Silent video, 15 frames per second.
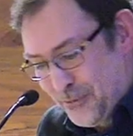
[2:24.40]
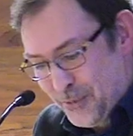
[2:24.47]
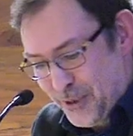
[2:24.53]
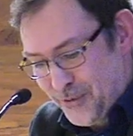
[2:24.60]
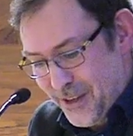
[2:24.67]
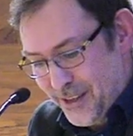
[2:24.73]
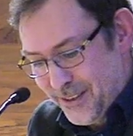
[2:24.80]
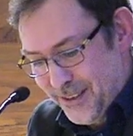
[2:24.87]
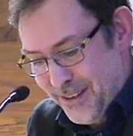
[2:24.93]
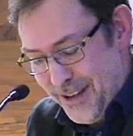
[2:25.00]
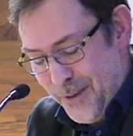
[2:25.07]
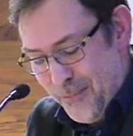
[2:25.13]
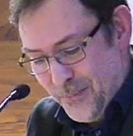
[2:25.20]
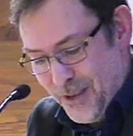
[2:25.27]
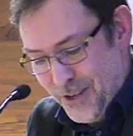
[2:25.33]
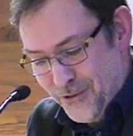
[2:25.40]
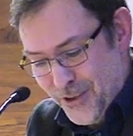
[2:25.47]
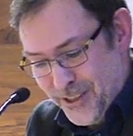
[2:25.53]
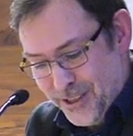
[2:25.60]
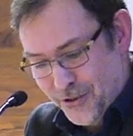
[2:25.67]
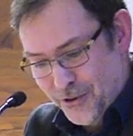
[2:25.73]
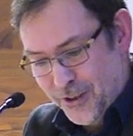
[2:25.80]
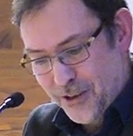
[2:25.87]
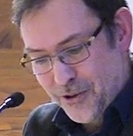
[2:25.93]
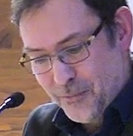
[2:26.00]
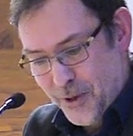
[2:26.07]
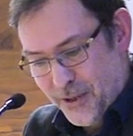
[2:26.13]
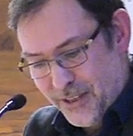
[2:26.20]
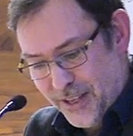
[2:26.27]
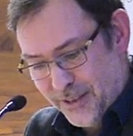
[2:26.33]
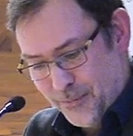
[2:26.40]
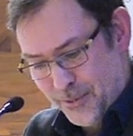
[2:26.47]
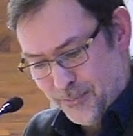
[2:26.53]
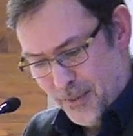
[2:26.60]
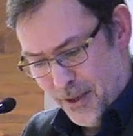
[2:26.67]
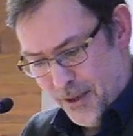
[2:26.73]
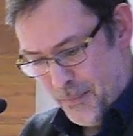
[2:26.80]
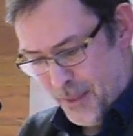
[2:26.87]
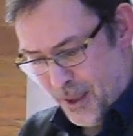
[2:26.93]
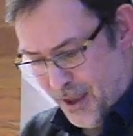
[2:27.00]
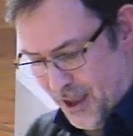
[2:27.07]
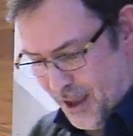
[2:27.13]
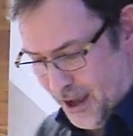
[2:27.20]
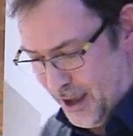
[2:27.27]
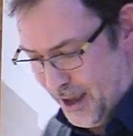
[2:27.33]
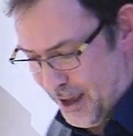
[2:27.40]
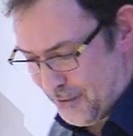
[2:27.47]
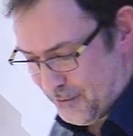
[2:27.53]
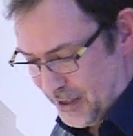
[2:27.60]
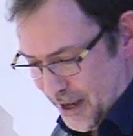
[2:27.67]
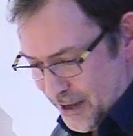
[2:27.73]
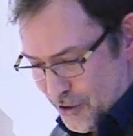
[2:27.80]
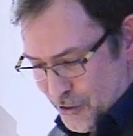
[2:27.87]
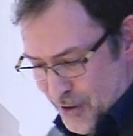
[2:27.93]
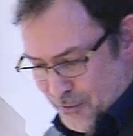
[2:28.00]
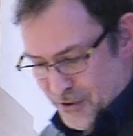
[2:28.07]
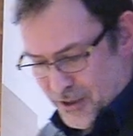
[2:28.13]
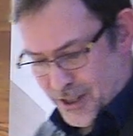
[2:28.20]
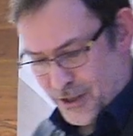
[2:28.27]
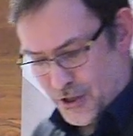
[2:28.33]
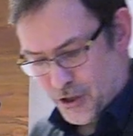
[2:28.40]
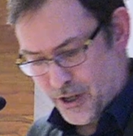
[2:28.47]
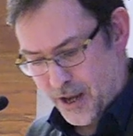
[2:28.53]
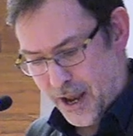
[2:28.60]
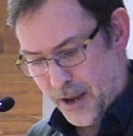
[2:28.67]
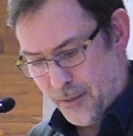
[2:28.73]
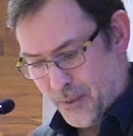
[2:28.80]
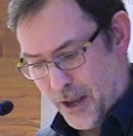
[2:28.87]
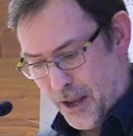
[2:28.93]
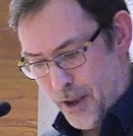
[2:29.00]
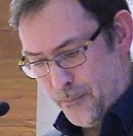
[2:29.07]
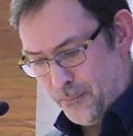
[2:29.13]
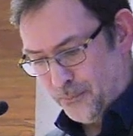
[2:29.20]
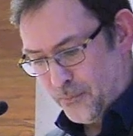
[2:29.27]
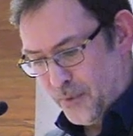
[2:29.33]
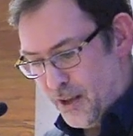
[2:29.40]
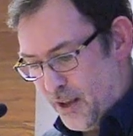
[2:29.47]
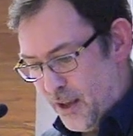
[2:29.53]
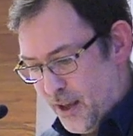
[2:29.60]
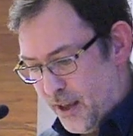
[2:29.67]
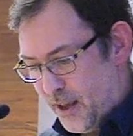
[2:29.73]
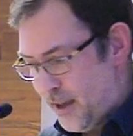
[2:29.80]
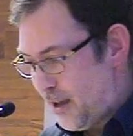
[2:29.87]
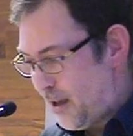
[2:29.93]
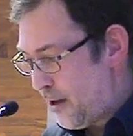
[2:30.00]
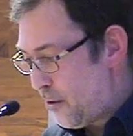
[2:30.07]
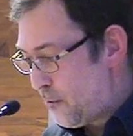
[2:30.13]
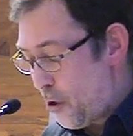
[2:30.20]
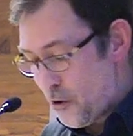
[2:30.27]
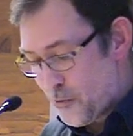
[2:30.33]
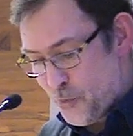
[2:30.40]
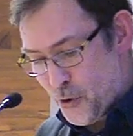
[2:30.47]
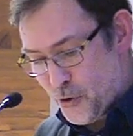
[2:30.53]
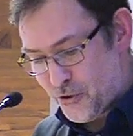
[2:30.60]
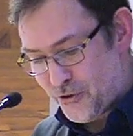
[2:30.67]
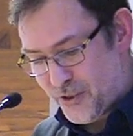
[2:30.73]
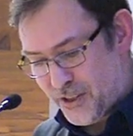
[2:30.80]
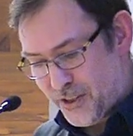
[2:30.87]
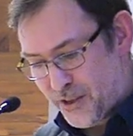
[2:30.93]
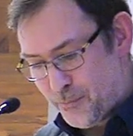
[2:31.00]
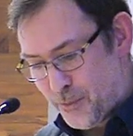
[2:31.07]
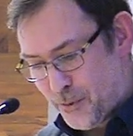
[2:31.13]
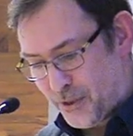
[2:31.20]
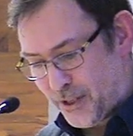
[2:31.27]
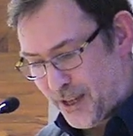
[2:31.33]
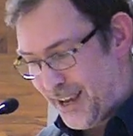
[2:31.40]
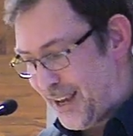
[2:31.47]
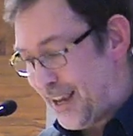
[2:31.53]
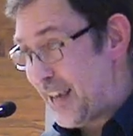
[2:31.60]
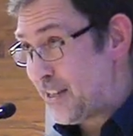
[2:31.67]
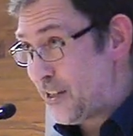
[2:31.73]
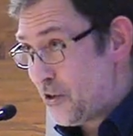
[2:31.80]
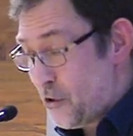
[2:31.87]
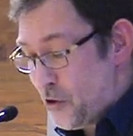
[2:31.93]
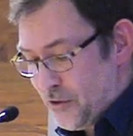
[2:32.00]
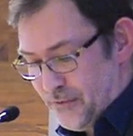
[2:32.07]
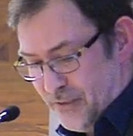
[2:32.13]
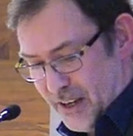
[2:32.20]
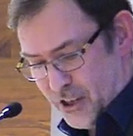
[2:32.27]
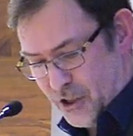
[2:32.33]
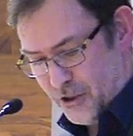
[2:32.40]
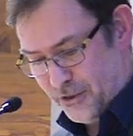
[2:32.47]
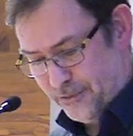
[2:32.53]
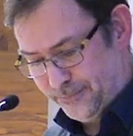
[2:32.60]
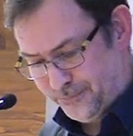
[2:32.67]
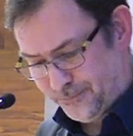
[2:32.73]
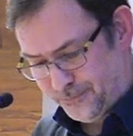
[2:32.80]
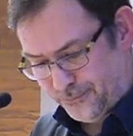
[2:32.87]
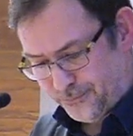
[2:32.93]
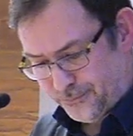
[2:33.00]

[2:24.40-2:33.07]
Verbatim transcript: We'll be quite um, interested to hear about that. Uh, can't do everything today. Um, uh, her most recent book is a non-fiction,